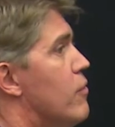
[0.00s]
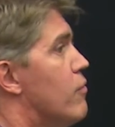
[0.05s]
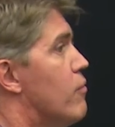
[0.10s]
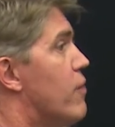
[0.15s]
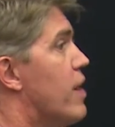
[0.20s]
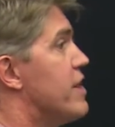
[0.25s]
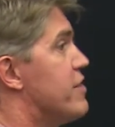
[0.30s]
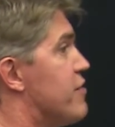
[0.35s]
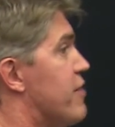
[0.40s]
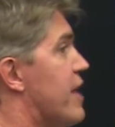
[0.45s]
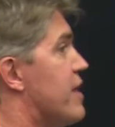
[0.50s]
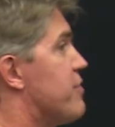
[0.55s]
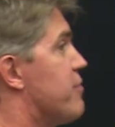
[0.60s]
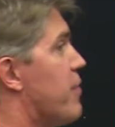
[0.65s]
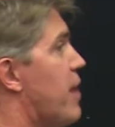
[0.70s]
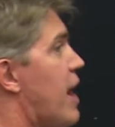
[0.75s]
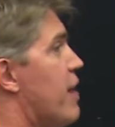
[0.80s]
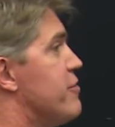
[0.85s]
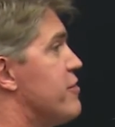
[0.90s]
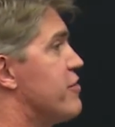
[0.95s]
Right, so that's
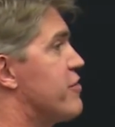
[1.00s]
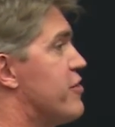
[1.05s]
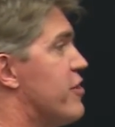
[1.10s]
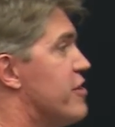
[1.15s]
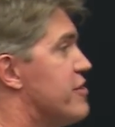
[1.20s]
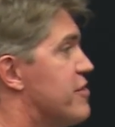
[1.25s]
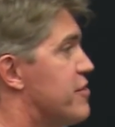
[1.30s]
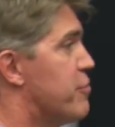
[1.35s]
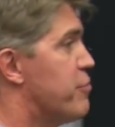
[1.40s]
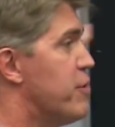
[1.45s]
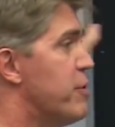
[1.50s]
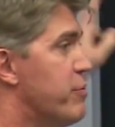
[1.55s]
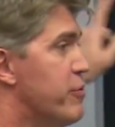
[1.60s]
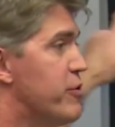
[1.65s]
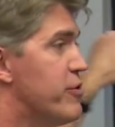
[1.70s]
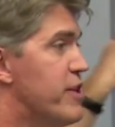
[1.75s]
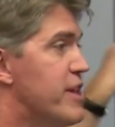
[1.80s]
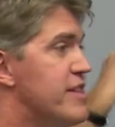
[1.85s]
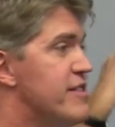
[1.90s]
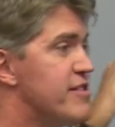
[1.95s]
why I was just curious, the people
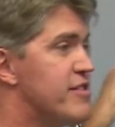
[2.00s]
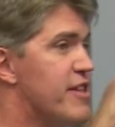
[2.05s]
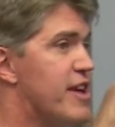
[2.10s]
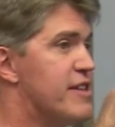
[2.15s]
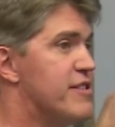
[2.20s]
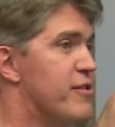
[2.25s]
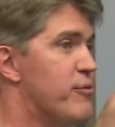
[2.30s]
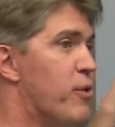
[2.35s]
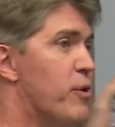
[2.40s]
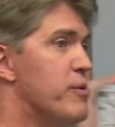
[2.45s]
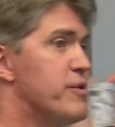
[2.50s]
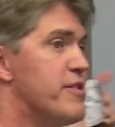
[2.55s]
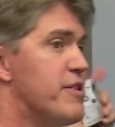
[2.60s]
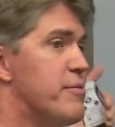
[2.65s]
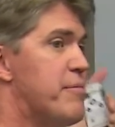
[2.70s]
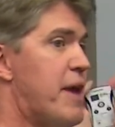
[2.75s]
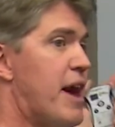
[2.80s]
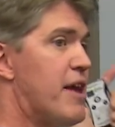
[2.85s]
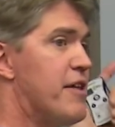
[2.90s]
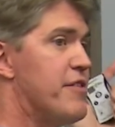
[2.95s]
who didn't select it, what was it
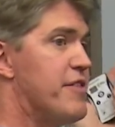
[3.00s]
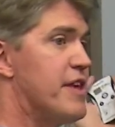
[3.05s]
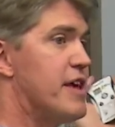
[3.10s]
about it